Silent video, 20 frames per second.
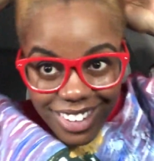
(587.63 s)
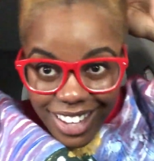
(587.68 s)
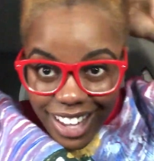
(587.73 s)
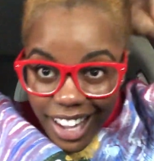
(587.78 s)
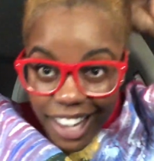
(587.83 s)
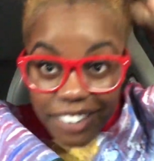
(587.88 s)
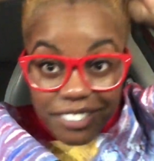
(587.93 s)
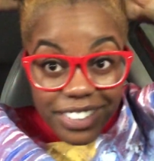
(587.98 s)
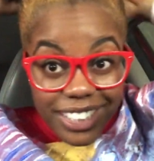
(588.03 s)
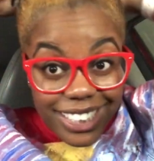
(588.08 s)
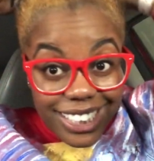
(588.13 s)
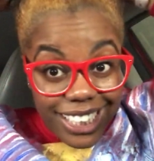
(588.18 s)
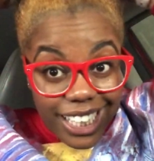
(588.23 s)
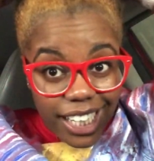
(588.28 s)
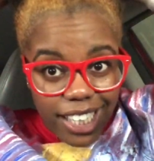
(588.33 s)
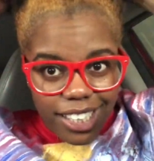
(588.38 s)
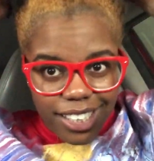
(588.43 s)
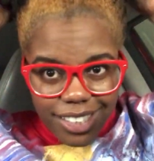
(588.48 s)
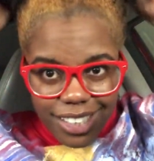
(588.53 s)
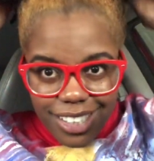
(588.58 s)
I have a
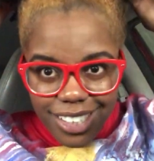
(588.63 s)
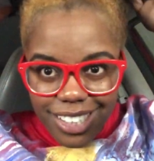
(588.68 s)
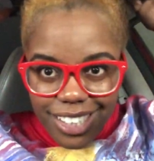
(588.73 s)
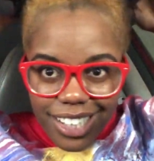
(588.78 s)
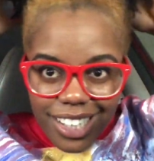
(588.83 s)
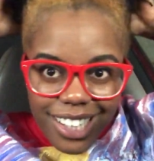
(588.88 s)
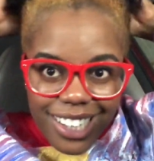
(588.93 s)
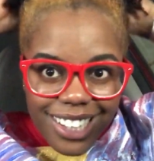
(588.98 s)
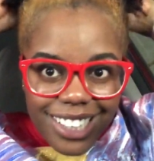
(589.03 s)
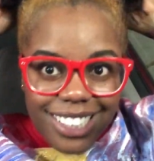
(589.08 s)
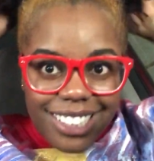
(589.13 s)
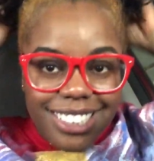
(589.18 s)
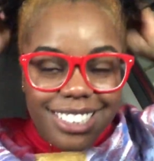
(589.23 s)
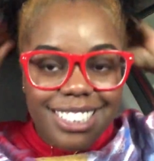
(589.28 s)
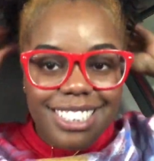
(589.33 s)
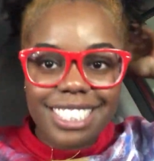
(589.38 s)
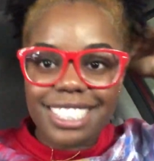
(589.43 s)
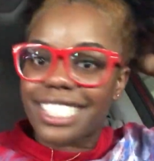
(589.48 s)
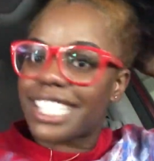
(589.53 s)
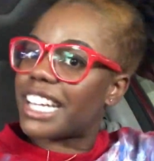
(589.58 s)
date
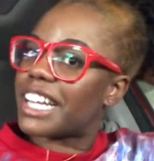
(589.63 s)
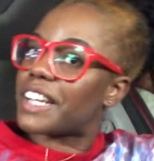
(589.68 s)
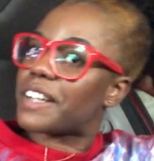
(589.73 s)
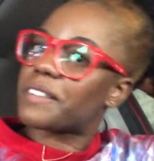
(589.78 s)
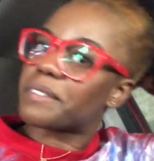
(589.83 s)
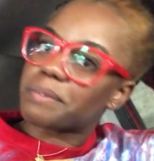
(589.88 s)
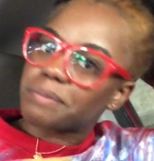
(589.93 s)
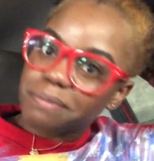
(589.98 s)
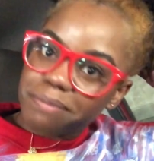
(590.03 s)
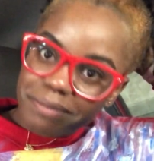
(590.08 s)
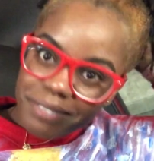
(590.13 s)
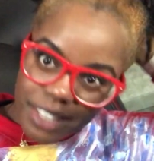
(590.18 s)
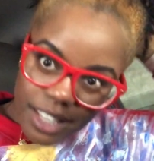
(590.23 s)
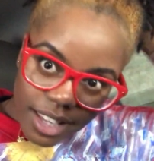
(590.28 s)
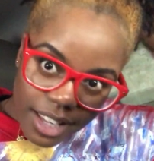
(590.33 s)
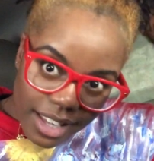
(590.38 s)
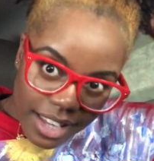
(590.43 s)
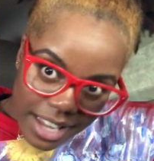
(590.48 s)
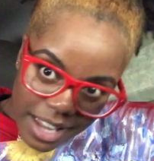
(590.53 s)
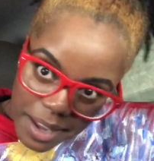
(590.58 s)
today.
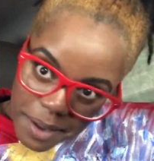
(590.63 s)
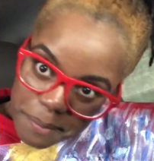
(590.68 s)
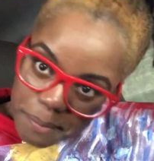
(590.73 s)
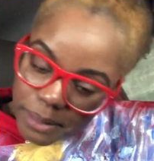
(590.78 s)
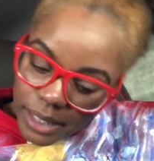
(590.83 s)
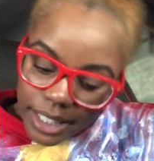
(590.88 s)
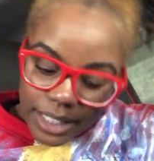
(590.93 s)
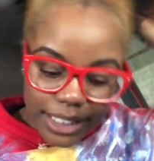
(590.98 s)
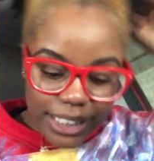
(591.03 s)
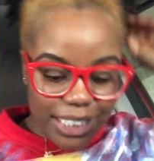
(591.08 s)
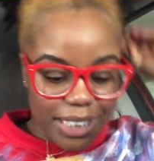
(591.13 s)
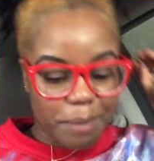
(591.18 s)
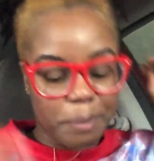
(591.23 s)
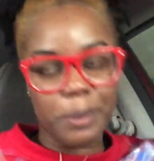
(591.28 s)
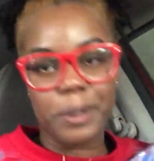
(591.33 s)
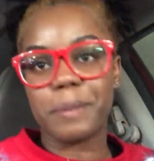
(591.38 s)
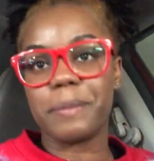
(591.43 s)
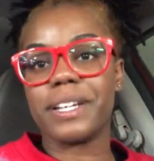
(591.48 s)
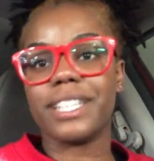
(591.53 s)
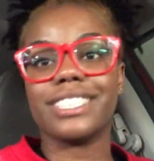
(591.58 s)
And bless this
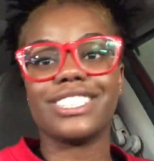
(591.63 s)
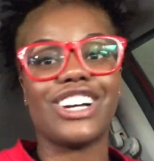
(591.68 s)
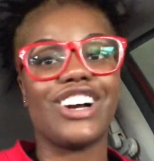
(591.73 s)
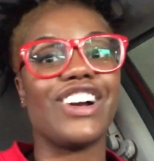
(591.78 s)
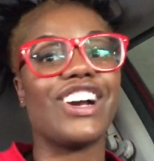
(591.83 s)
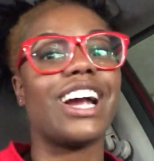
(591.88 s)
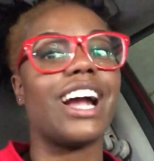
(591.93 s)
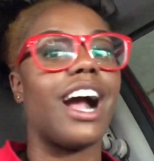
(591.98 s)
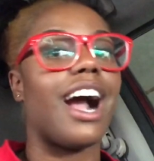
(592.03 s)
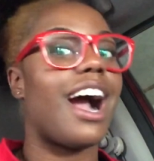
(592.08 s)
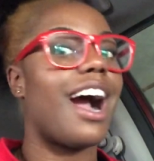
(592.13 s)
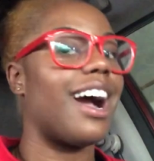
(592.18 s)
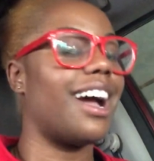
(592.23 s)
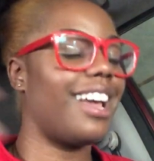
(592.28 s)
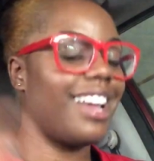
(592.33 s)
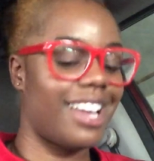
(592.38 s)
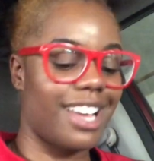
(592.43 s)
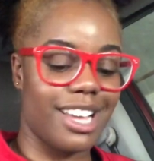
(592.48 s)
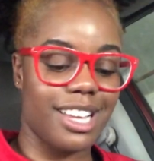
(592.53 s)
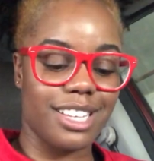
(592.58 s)
poor man's heart.
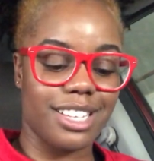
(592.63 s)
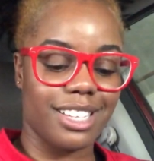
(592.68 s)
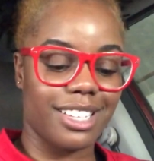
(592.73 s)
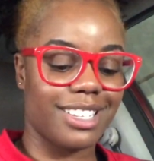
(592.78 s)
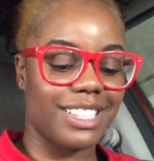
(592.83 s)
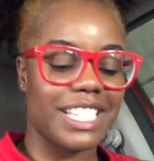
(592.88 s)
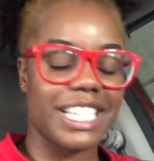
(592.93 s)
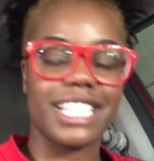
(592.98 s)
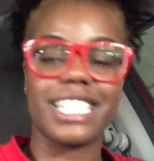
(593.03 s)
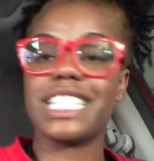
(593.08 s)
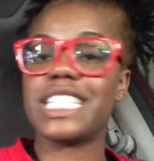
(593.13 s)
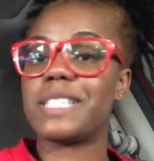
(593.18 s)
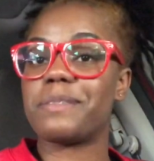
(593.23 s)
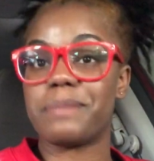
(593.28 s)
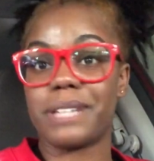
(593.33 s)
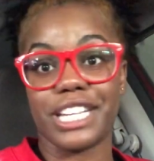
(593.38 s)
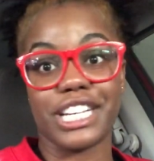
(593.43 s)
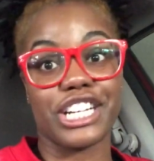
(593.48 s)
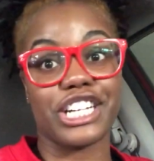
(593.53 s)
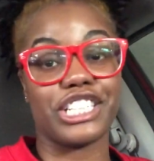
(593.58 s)
He's
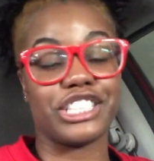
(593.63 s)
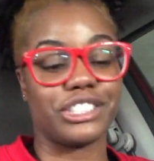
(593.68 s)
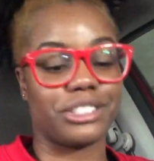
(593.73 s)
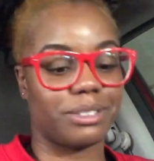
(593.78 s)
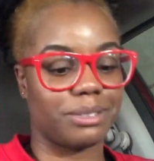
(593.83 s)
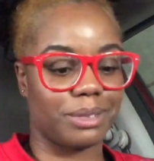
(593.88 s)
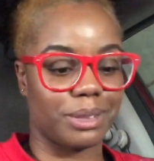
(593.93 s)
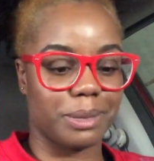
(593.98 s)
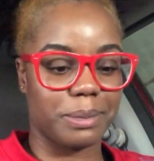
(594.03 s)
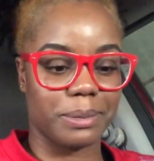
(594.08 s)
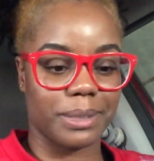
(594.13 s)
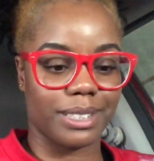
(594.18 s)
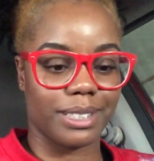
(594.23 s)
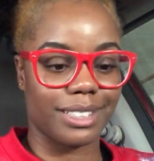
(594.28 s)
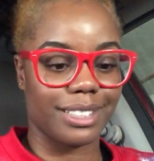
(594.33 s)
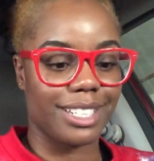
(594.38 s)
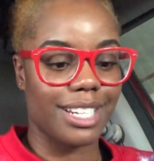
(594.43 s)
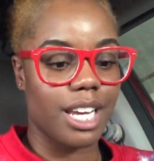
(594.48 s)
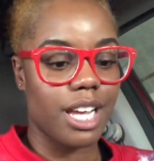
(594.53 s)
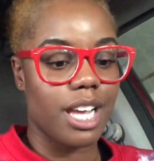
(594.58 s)
been a trooper.